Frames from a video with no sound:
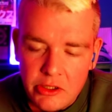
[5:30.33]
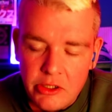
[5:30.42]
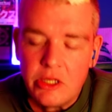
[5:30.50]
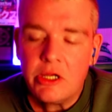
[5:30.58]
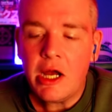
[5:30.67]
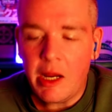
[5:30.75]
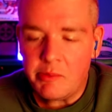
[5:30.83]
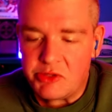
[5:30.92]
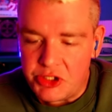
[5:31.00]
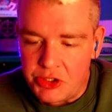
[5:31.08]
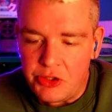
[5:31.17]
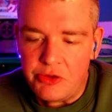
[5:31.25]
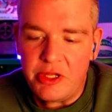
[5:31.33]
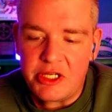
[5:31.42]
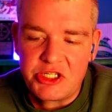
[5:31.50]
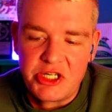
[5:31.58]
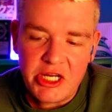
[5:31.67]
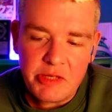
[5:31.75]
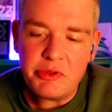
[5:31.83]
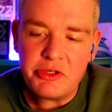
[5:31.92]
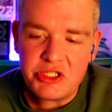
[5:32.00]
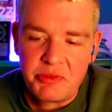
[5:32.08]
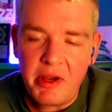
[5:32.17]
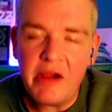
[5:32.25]
I'm sure that she had to put
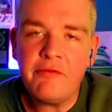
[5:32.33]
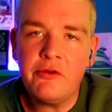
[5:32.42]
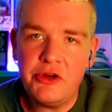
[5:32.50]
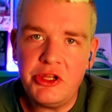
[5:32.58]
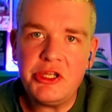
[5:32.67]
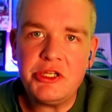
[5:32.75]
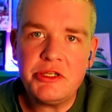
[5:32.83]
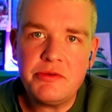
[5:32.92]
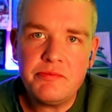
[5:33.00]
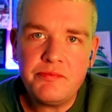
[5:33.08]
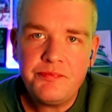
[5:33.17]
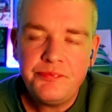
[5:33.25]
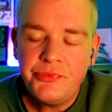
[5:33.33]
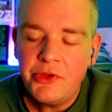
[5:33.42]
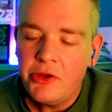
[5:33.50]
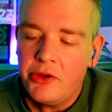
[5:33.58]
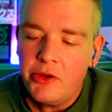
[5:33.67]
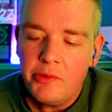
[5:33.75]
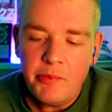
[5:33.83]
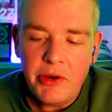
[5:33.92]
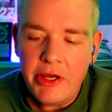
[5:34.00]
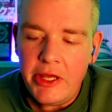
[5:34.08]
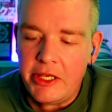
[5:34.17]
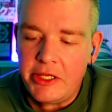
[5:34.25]
some effort in.
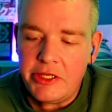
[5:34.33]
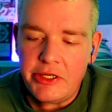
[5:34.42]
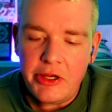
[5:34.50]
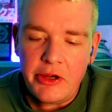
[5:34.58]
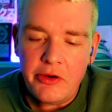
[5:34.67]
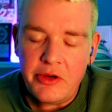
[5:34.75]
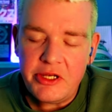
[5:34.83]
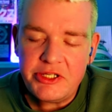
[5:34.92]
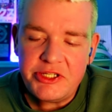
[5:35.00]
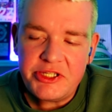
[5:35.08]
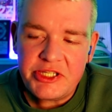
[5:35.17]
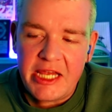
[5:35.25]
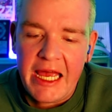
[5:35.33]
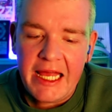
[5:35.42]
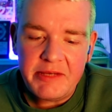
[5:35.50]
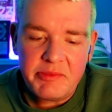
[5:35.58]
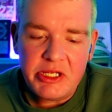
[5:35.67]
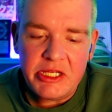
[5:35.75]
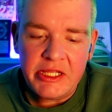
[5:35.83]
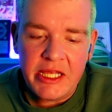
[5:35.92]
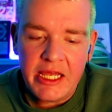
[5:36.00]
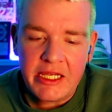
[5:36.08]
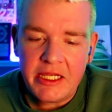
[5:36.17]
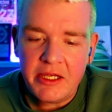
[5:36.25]
But, you know, it's just sad to me
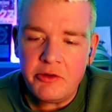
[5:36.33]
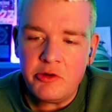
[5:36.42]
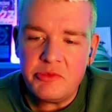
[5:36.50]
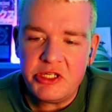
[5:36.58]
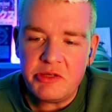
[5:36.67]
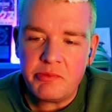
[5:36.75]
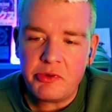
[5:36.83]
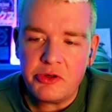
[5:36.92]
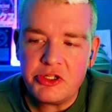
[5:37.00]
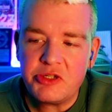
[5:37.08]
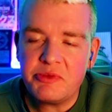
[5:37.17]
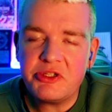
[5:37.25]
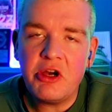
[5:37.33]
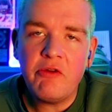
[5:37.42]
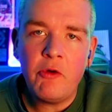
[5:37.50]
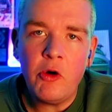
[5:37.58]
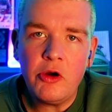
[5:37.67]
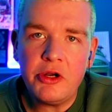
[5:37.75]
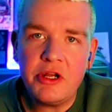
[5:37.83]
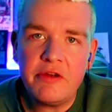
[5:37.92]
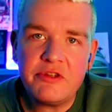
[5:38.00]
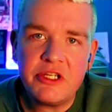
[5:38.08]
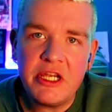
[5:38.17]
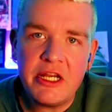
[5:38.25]
that Caleb didn't push himself hard enough to
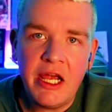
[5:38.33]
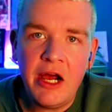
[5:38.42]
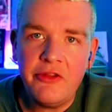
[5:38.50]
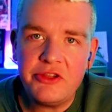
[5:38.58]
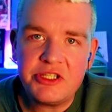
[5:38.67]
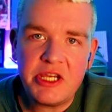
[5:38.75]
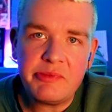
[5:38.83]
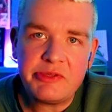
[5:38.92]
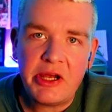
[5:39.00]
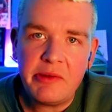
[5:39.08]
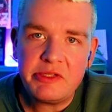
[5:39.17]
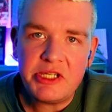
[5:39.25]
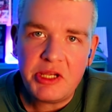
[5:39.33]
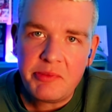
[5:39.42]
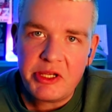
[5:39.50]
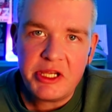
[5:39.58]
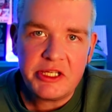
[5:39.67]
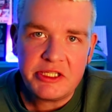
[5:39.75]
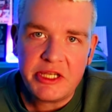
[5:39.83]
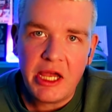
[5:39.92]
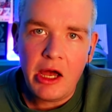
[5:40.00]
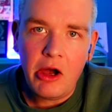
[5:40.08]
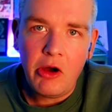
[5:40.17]
get out at the same time Tammy gets out.